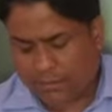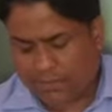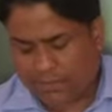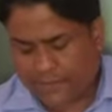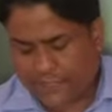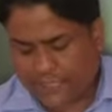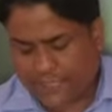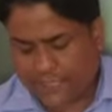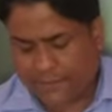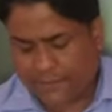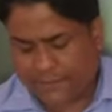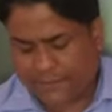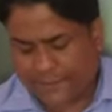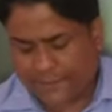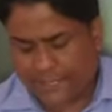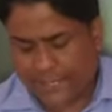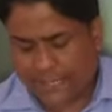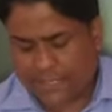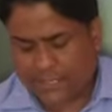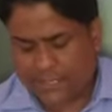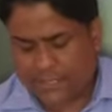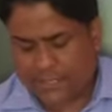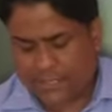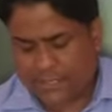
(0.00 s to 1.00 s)

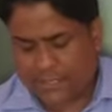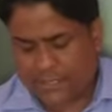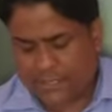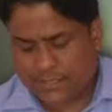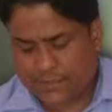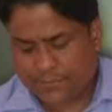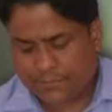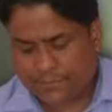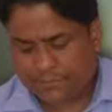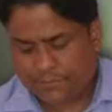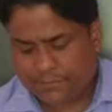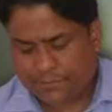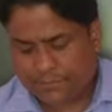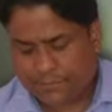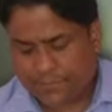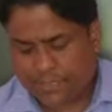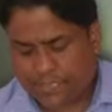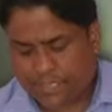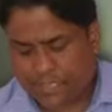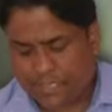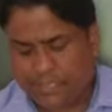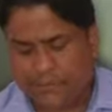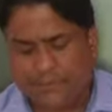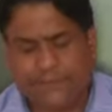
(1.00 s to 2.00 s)
significant
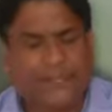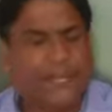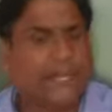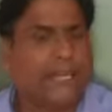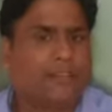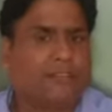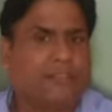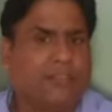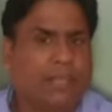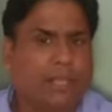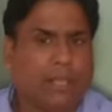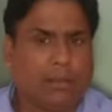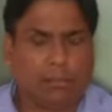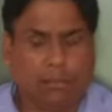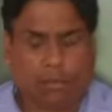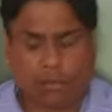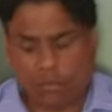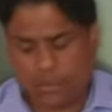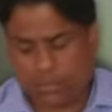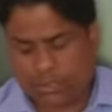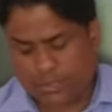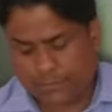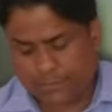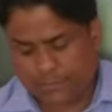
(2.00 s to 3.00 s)
thing
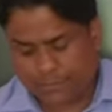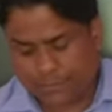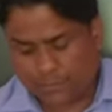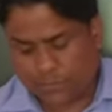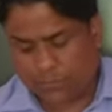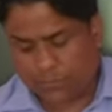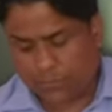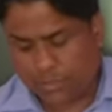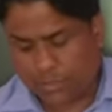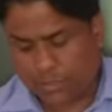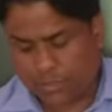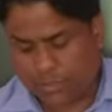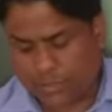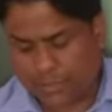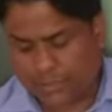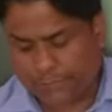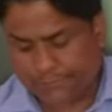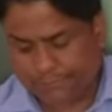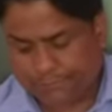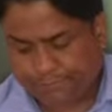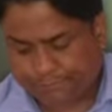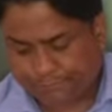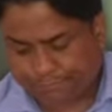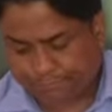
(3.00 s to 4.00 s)
about water.
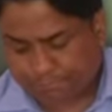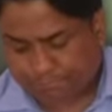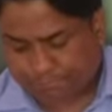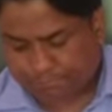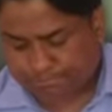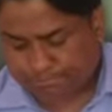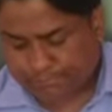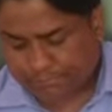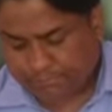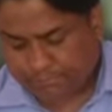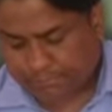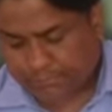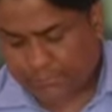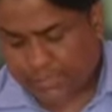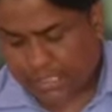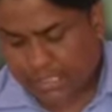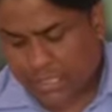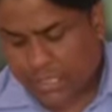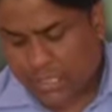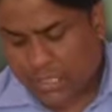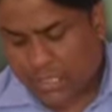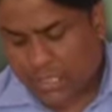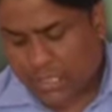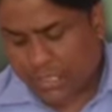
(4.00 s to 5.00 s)

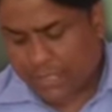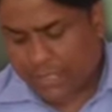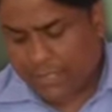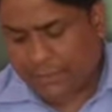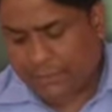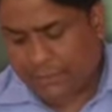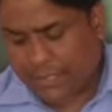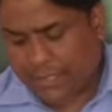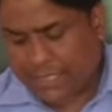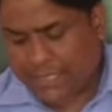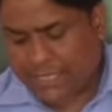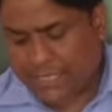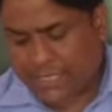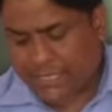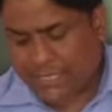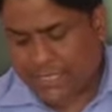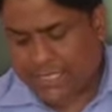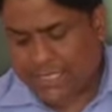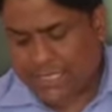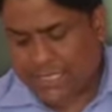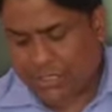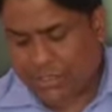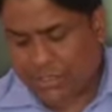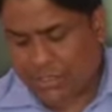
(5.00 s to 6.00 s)
Rivers,
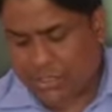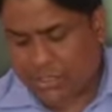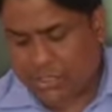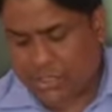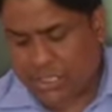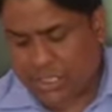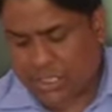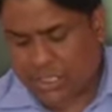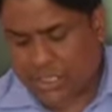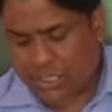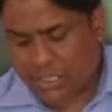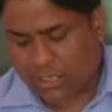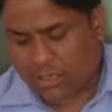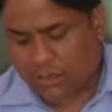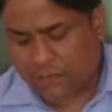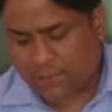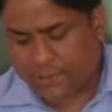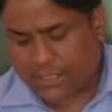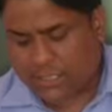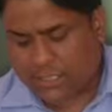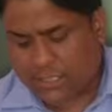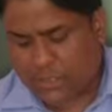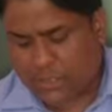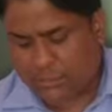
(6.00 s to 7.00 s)
seas, and oceans serve
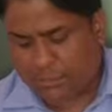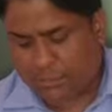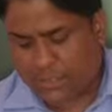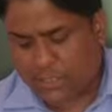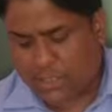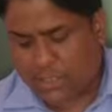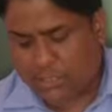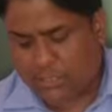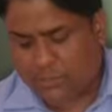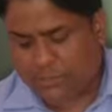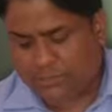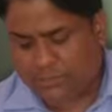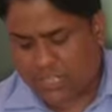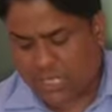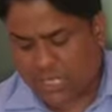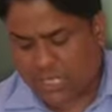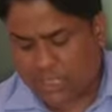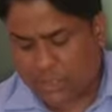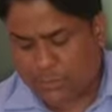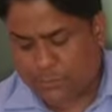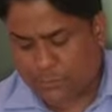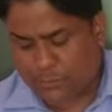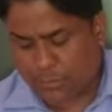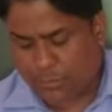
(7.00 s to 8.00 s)
as the means of
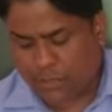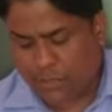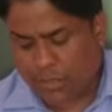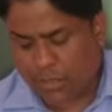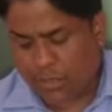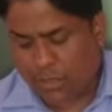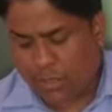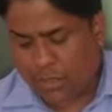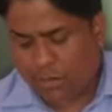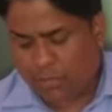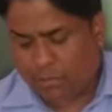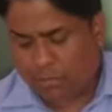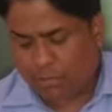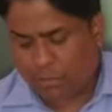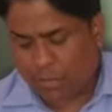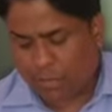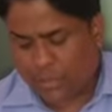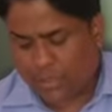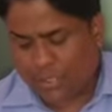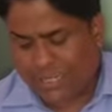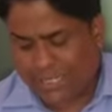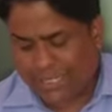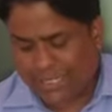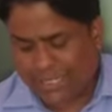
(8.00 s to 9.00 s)
transport.
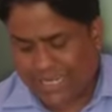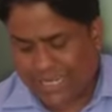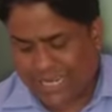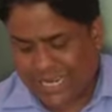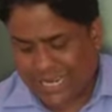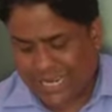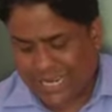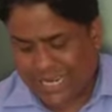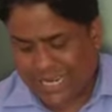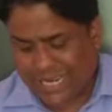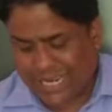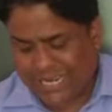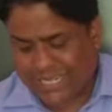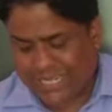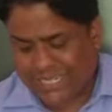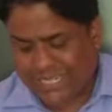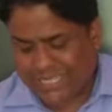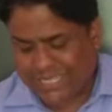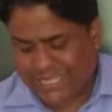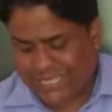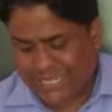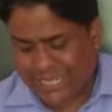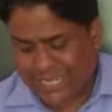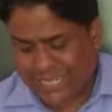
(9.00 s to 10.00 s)
Both inland and
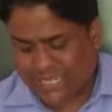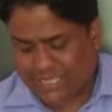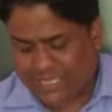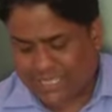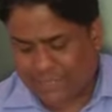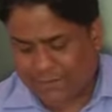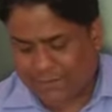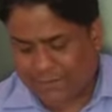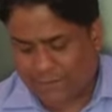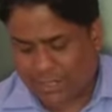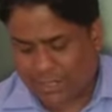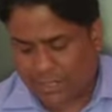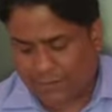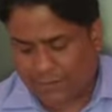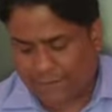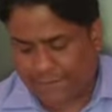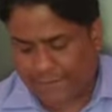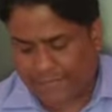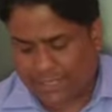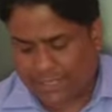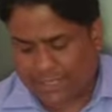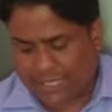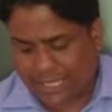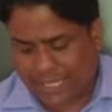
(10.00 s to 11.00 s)
international
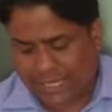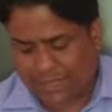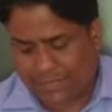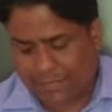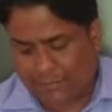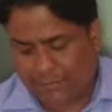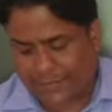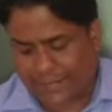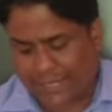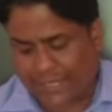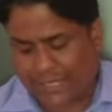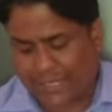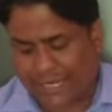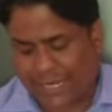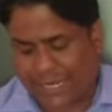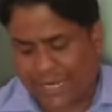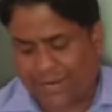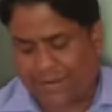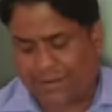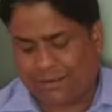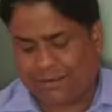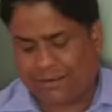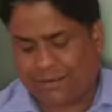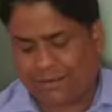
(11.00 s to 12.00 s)
waterways are the main
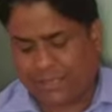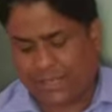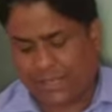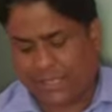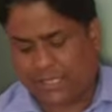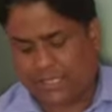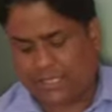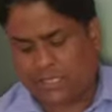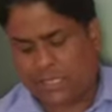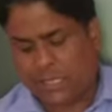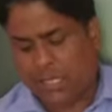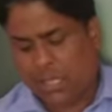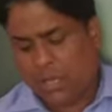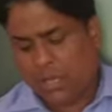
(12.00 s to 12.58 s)
arteries